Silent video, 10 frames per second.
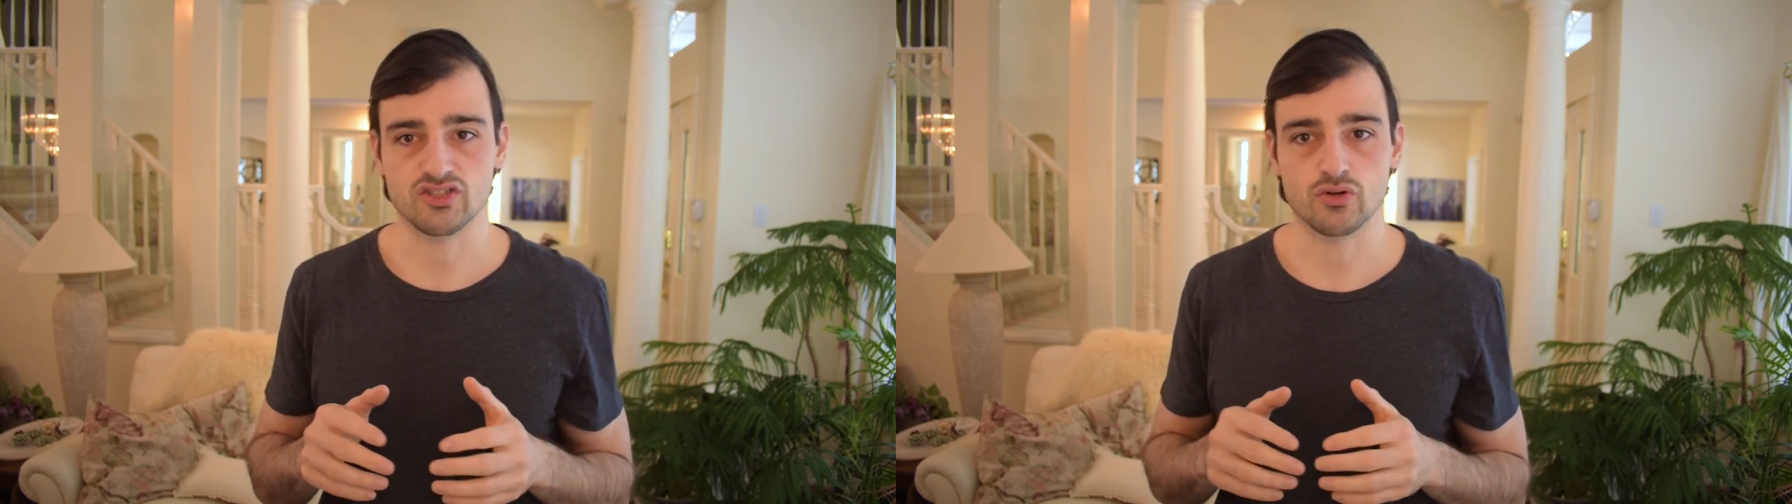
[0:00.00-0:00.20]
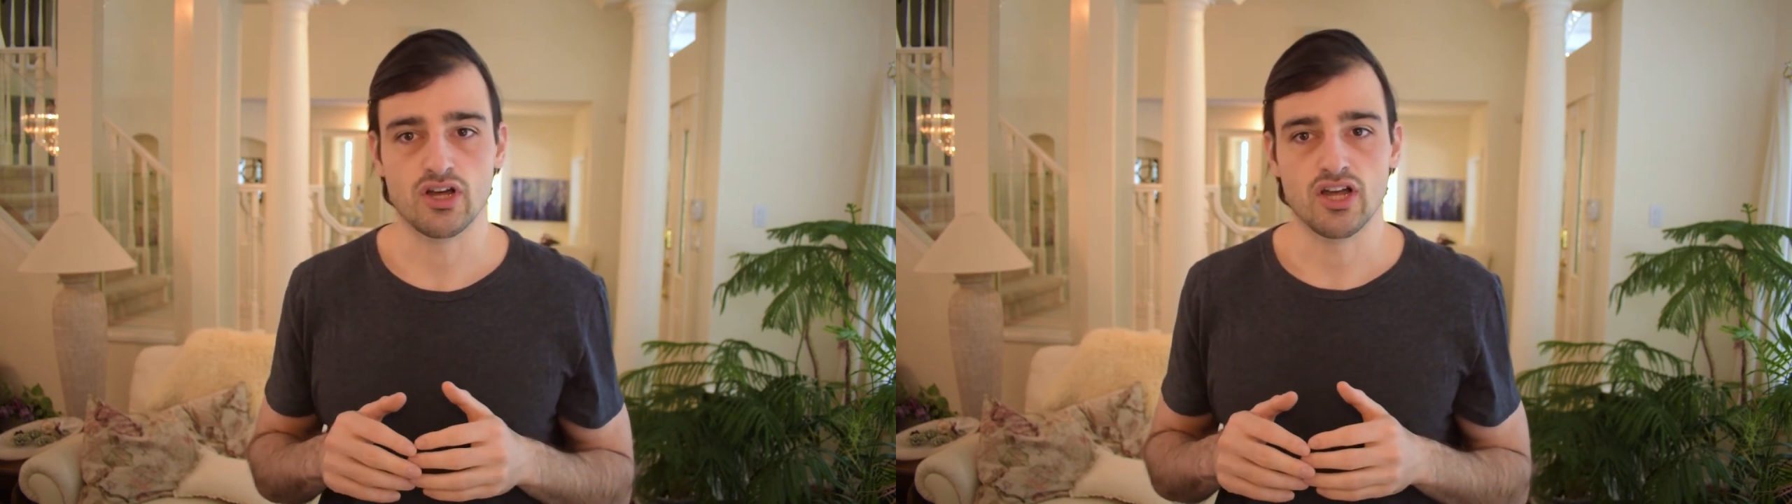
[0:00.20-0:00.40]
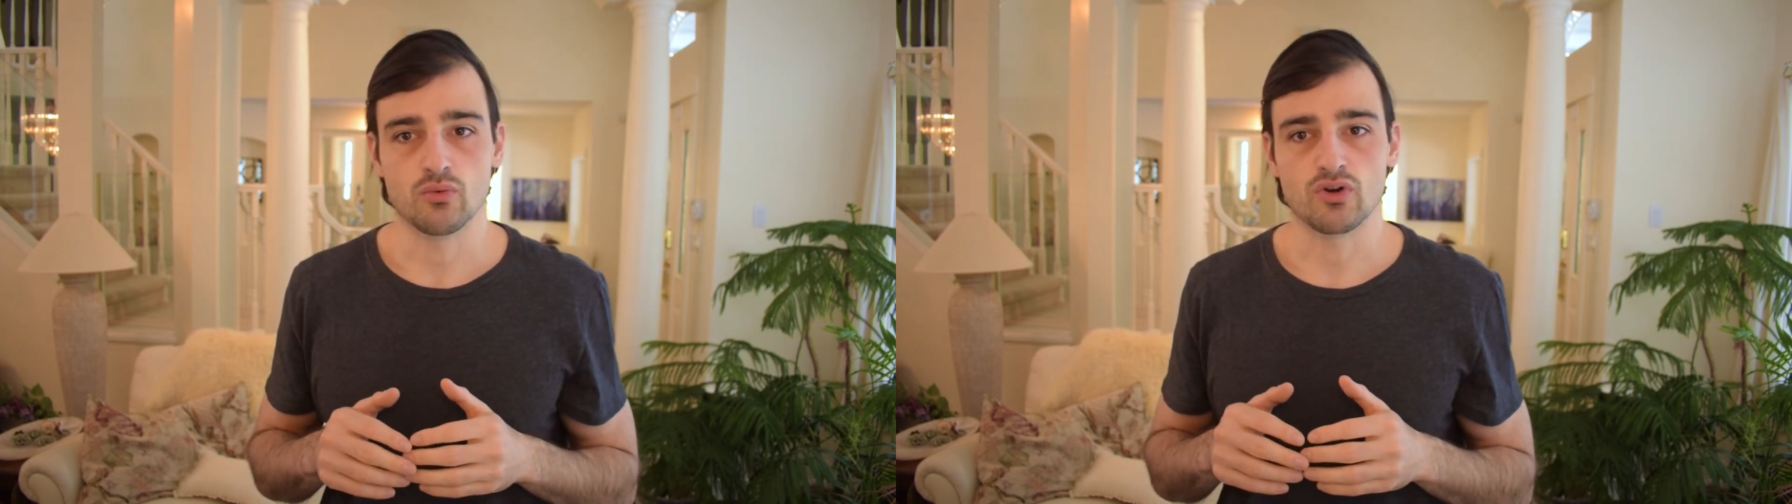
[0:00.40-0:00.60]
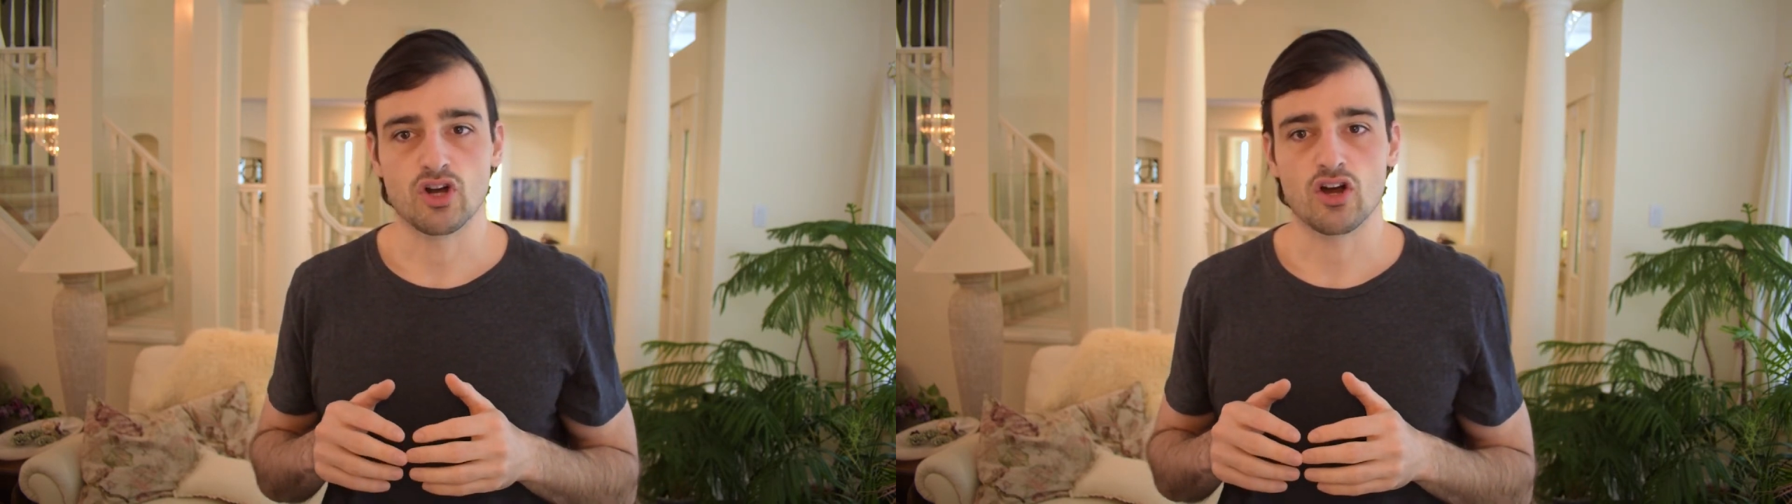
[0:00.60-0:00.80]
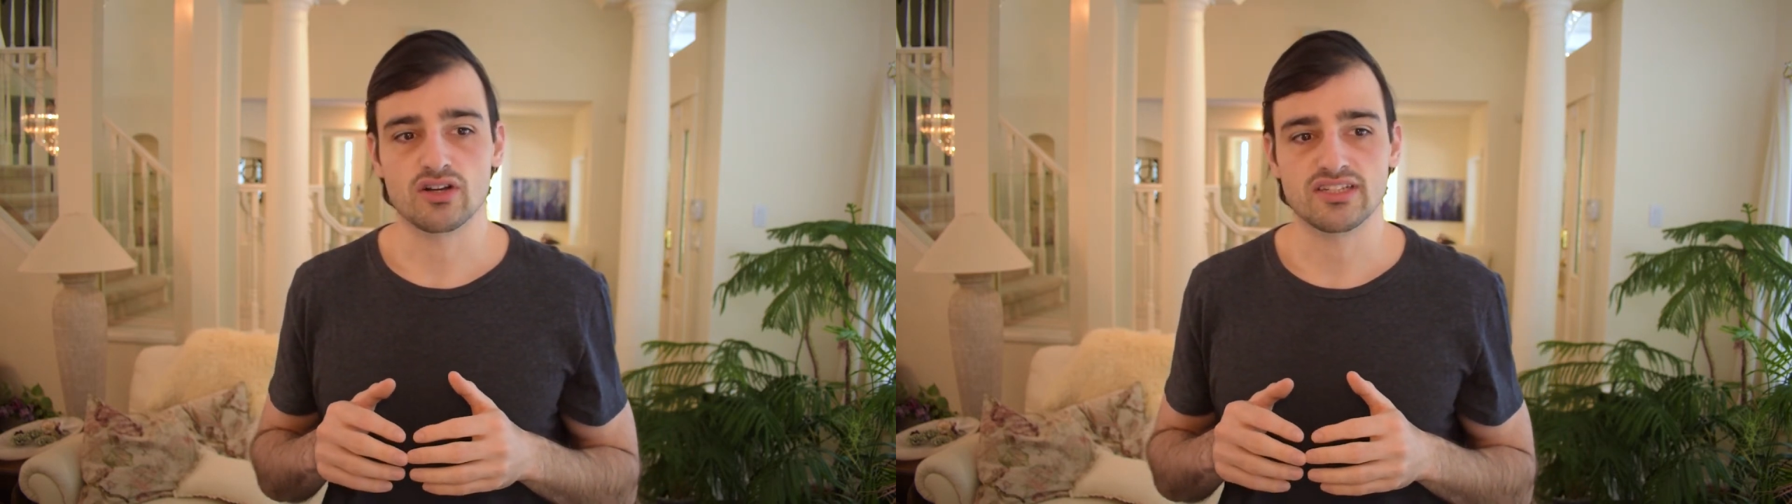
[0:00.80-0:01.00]
So
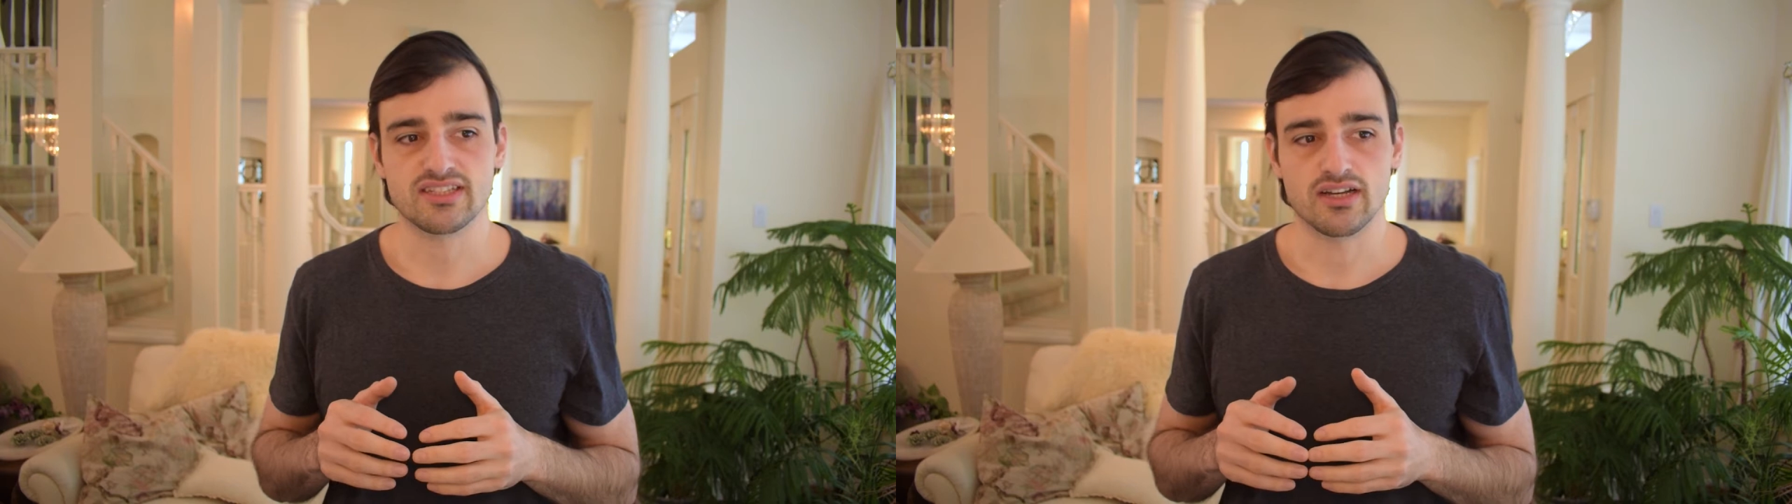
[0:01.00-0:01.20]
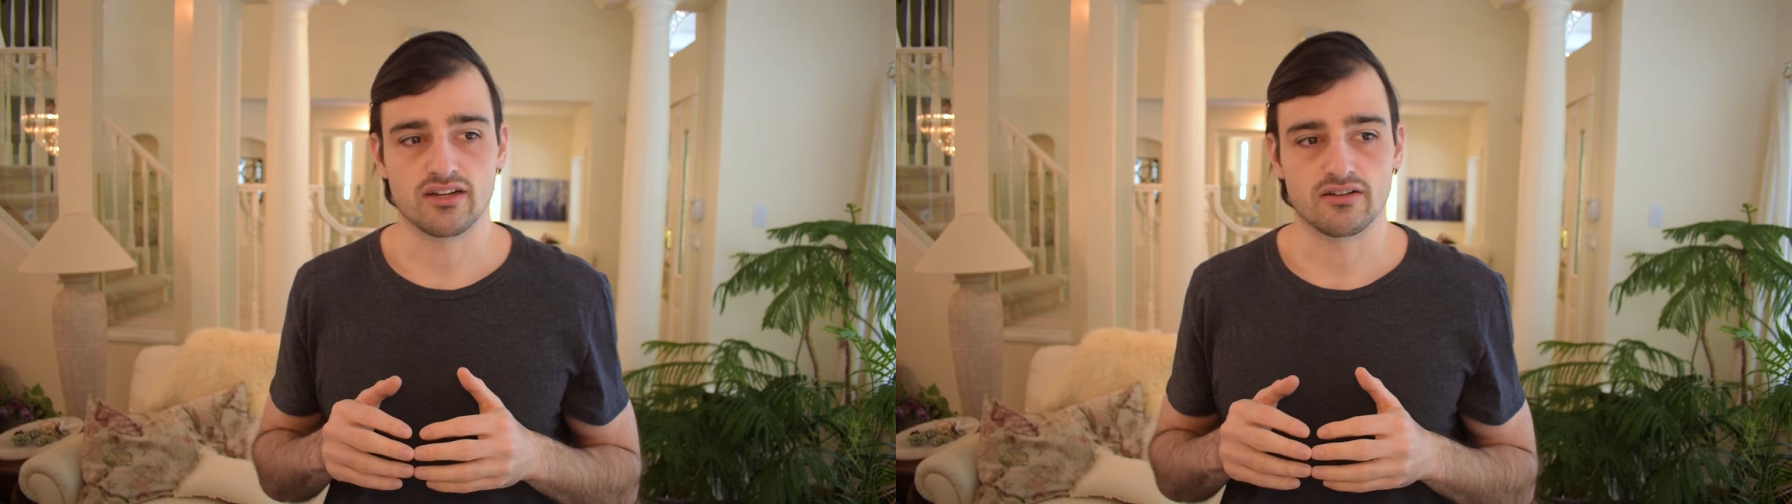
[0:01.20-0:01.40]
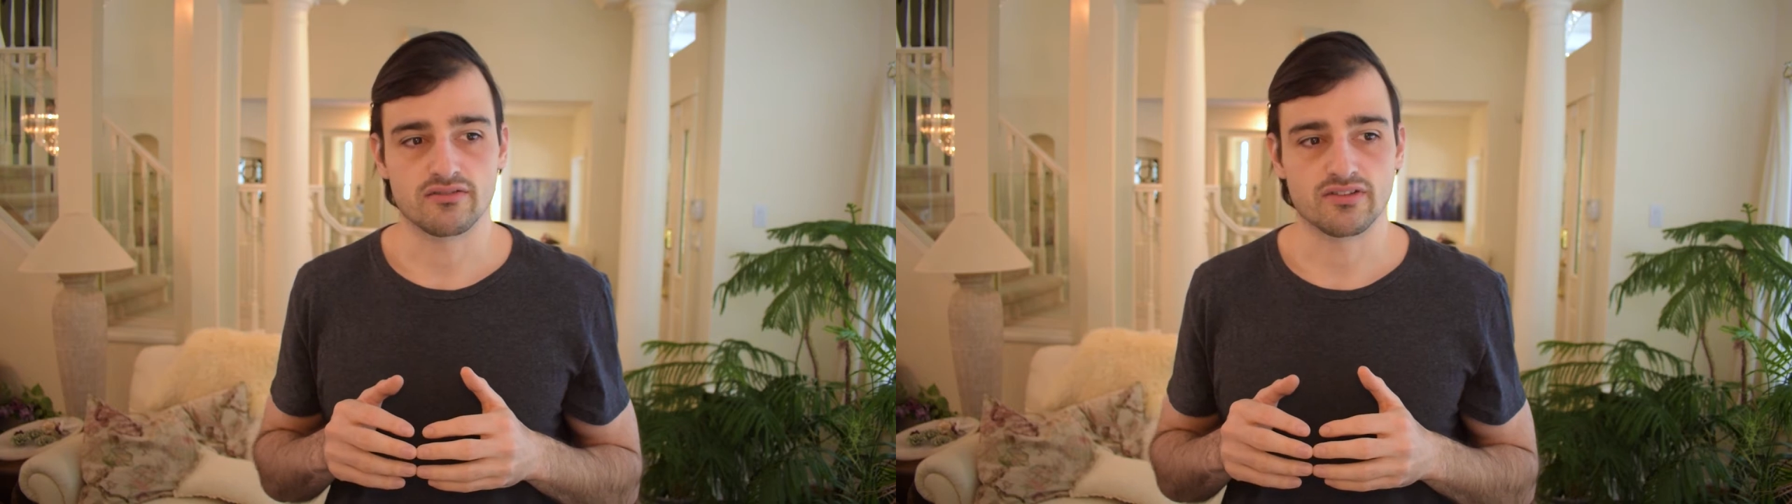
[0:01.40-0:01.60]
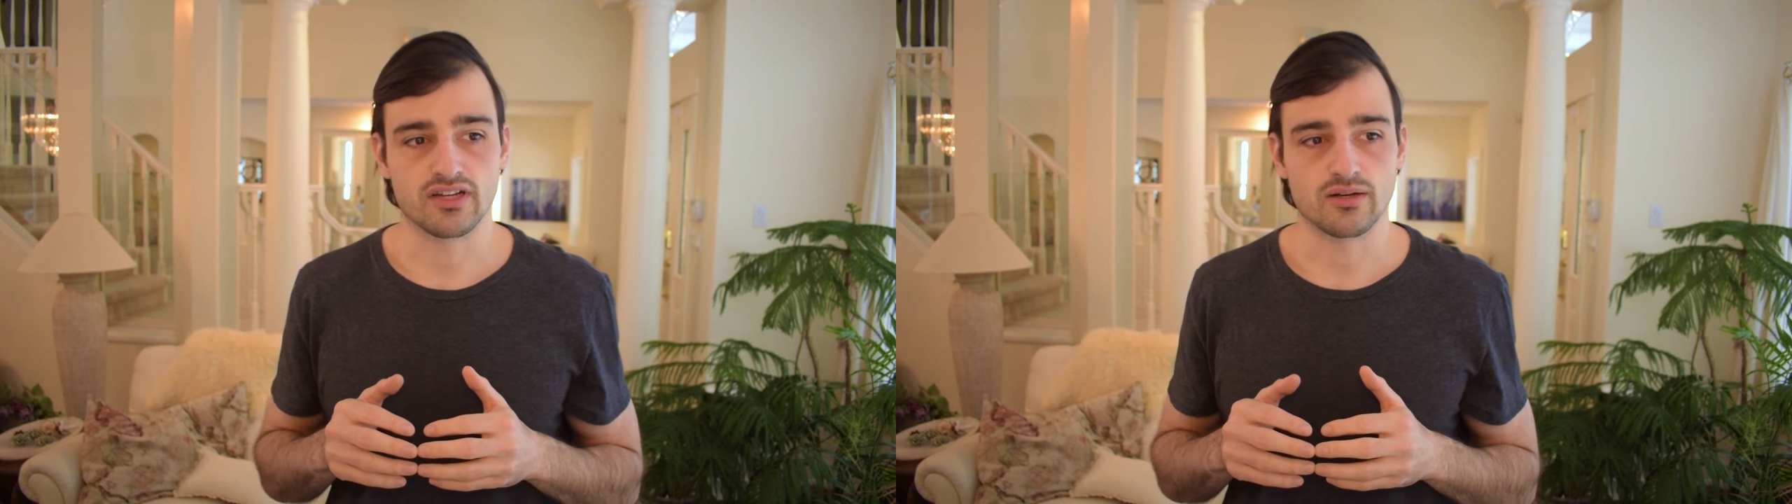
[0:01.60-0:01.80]
regardless of